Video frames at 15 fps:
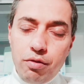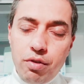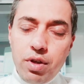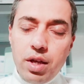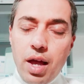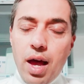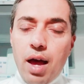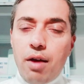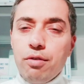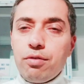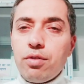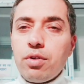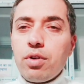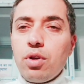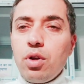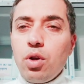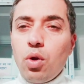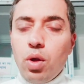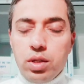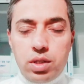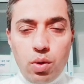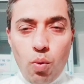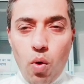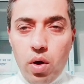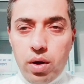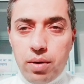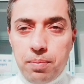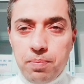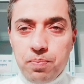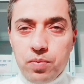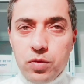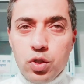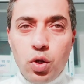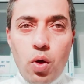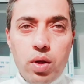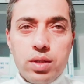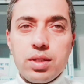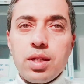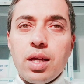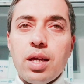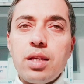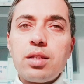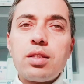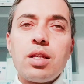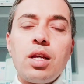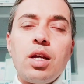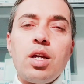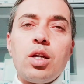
we have lost the war. So God says,